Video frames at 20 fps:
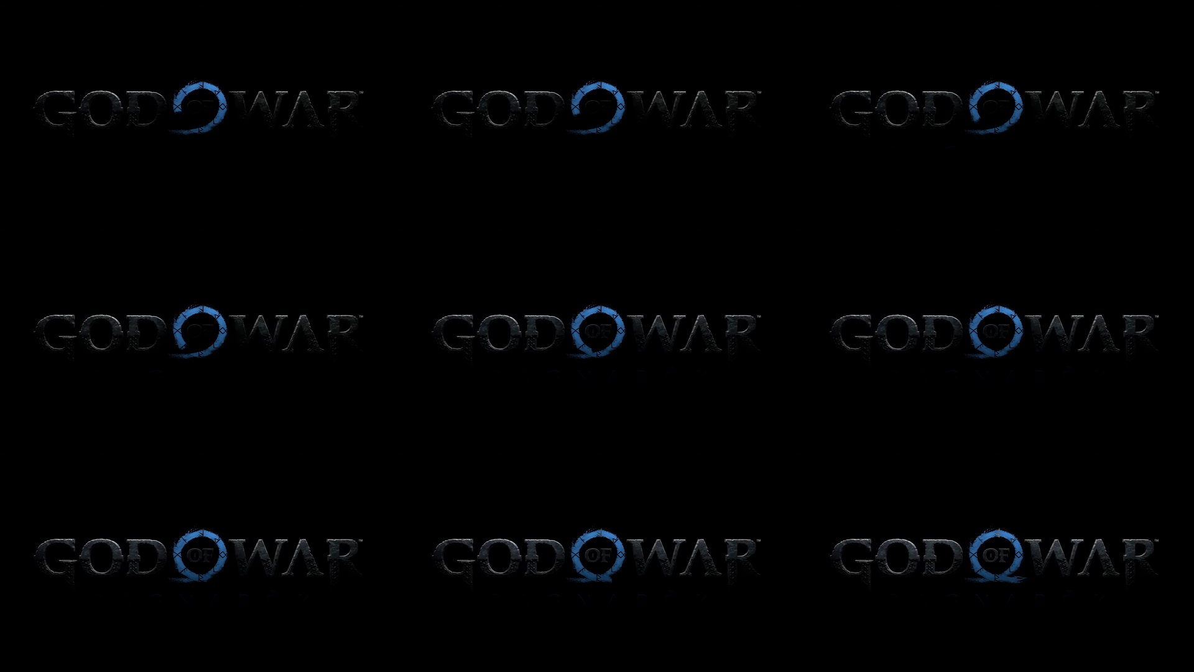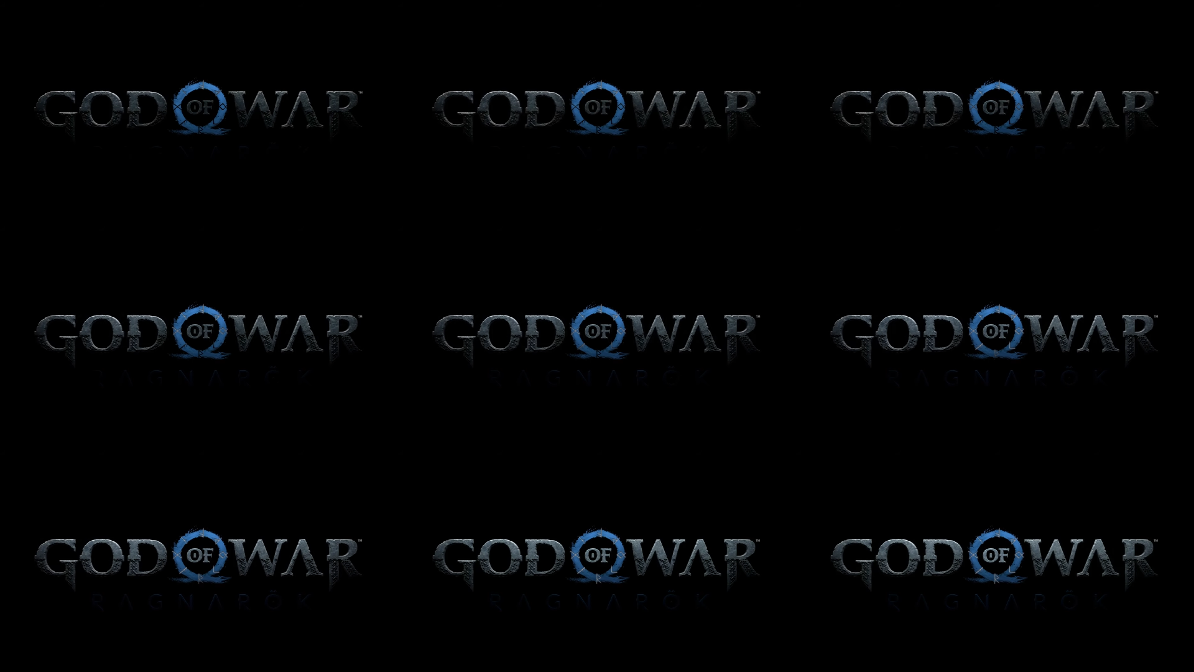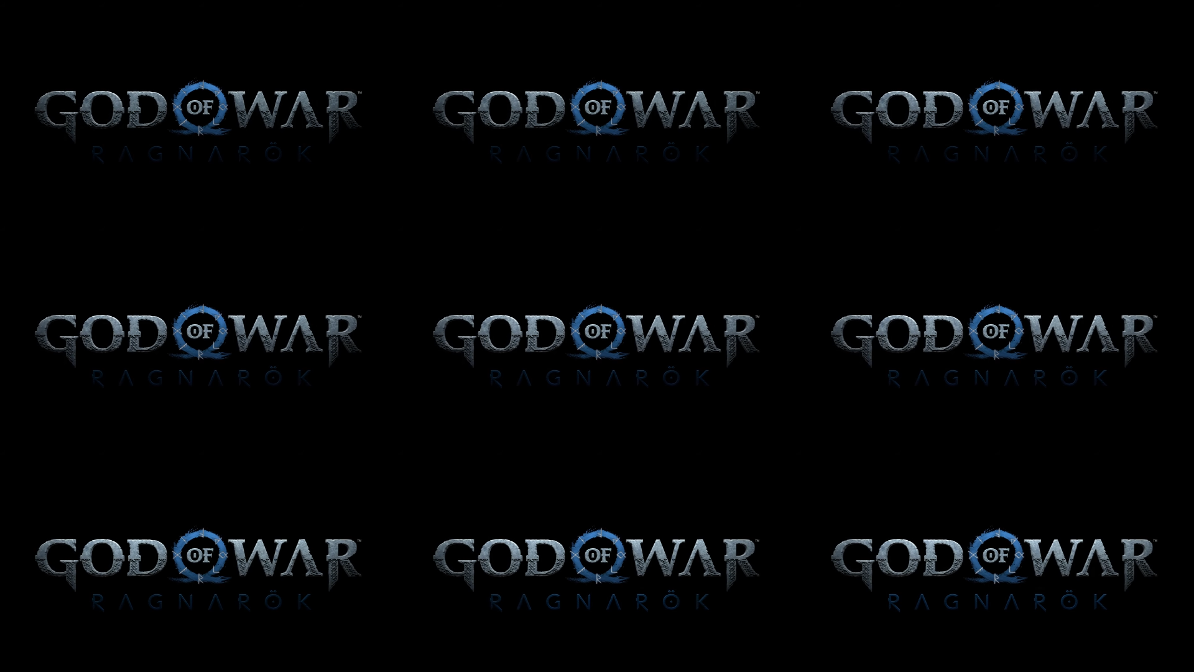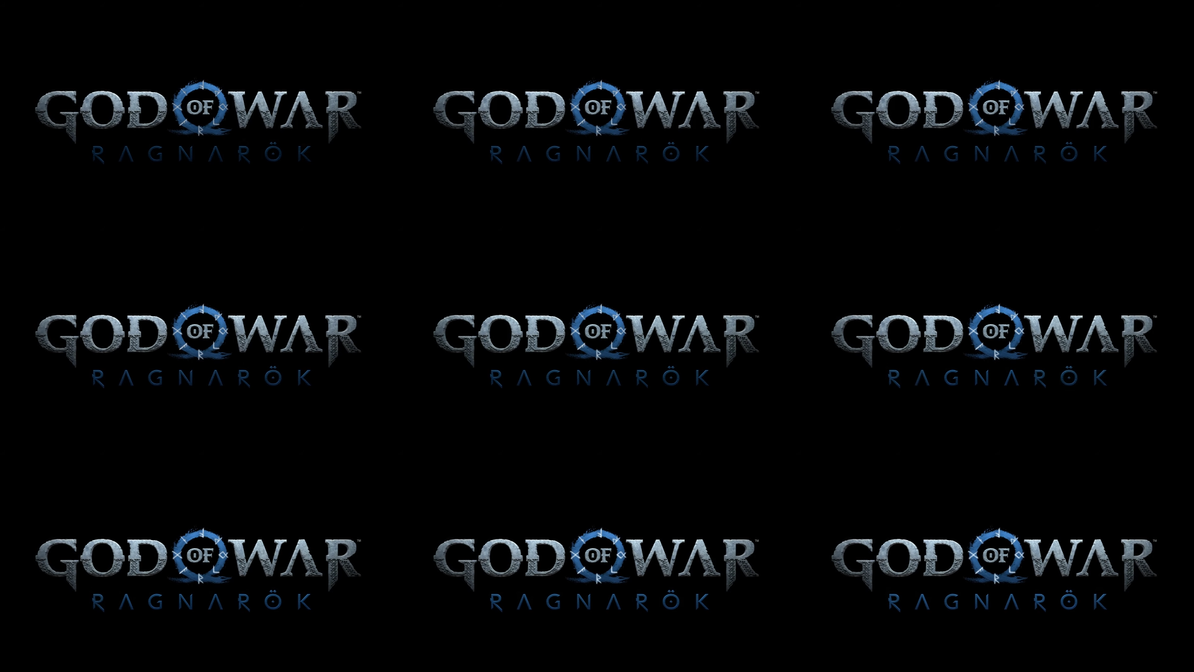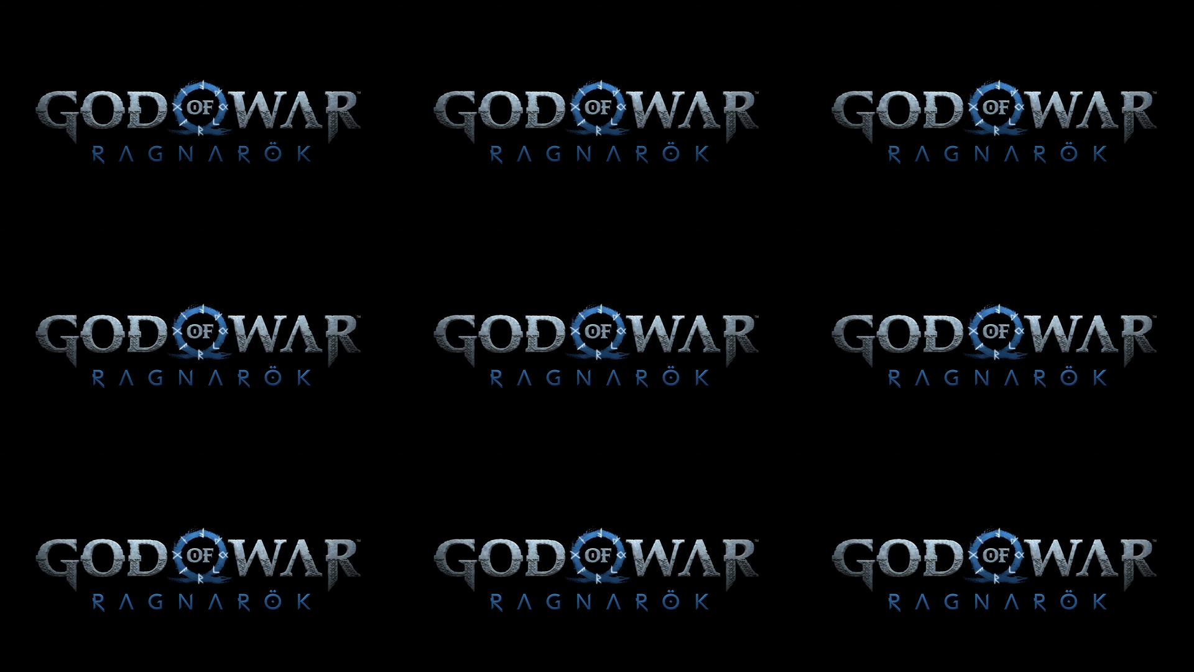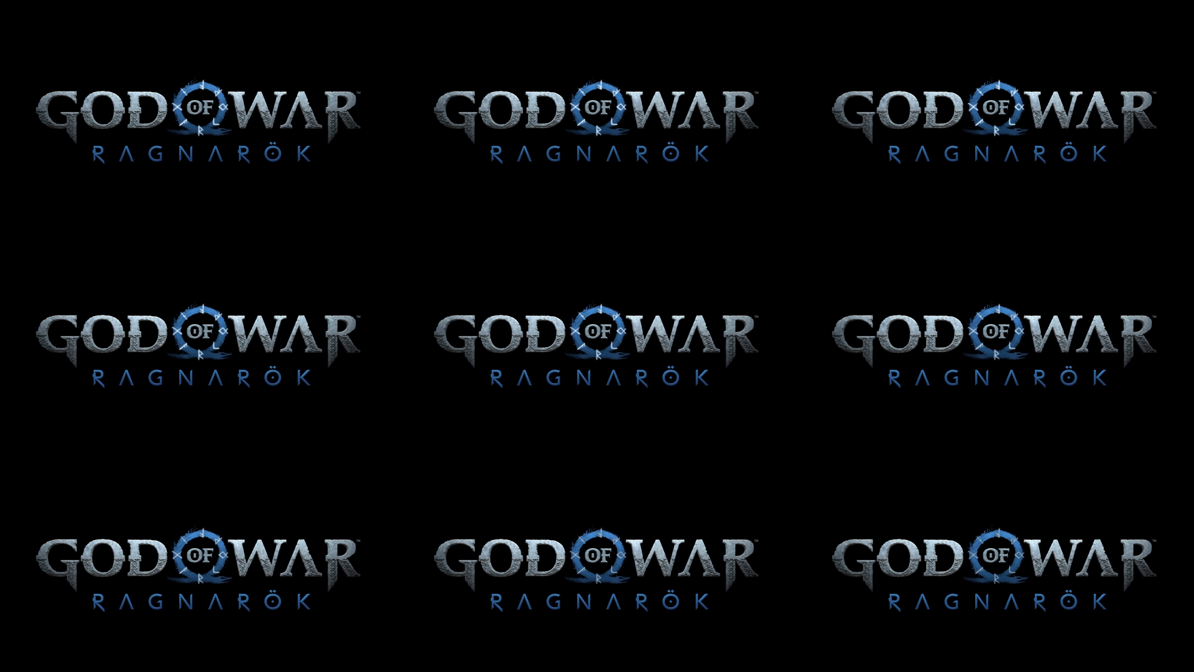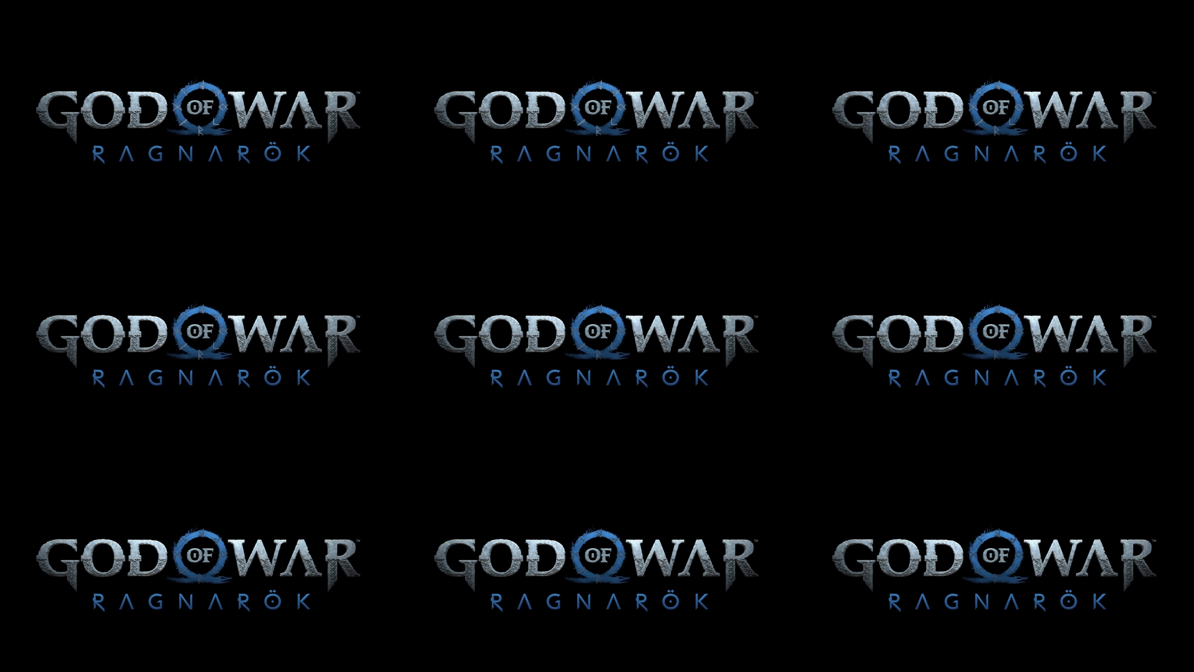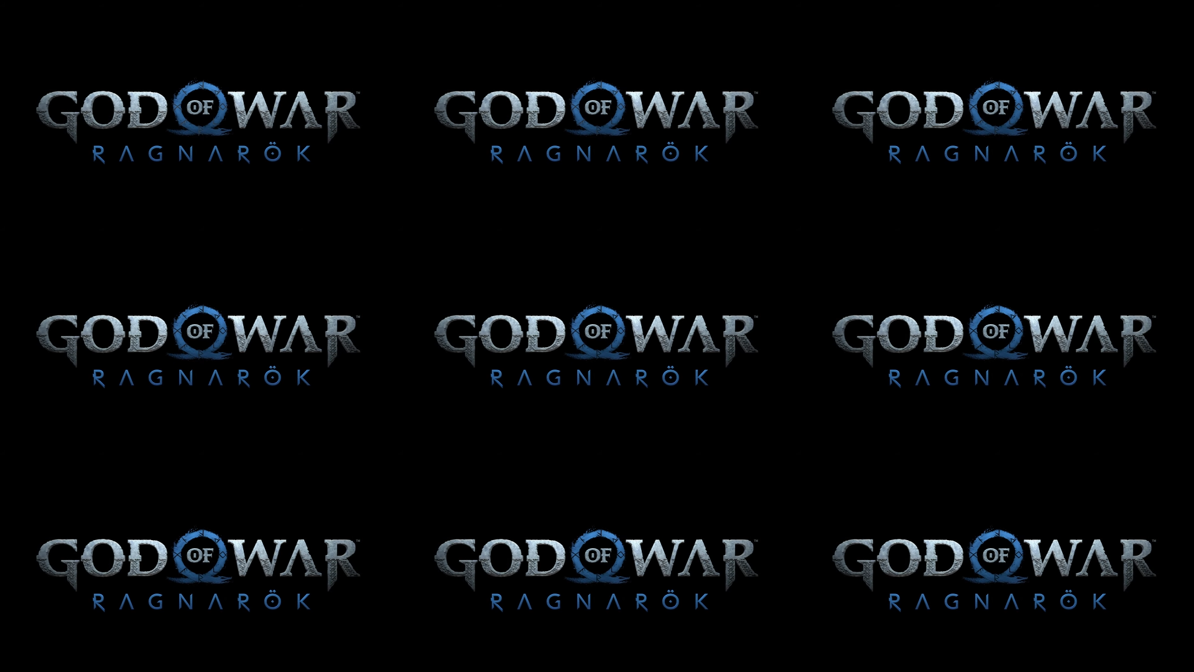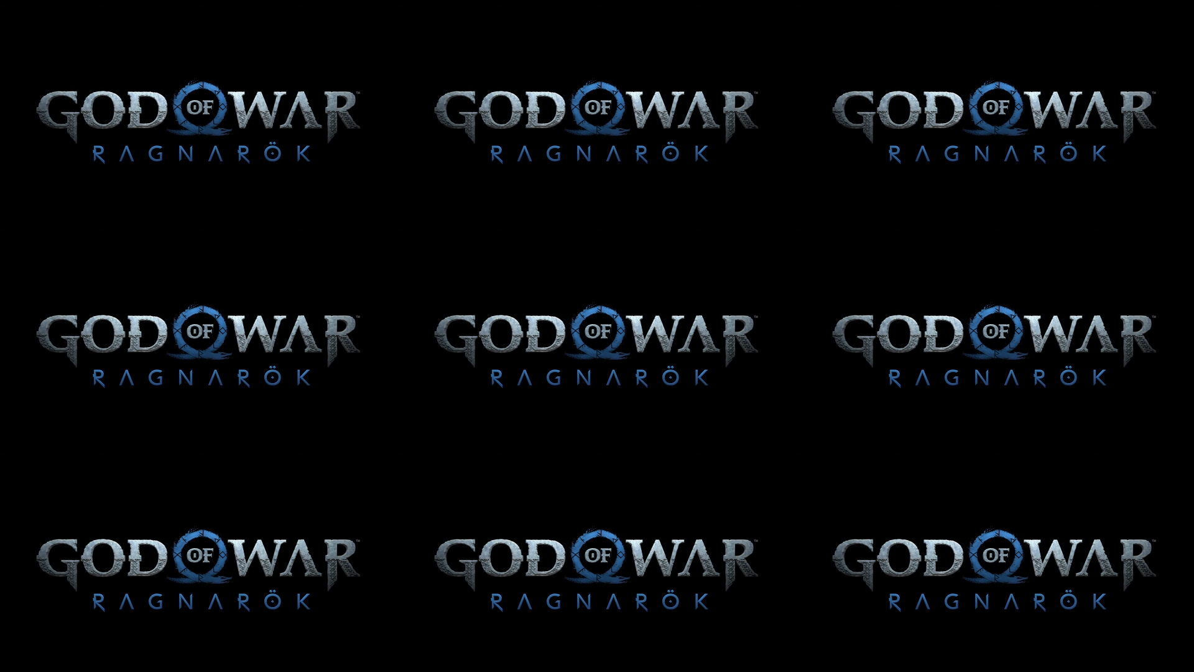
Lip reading: Nobody's mouth can be seen.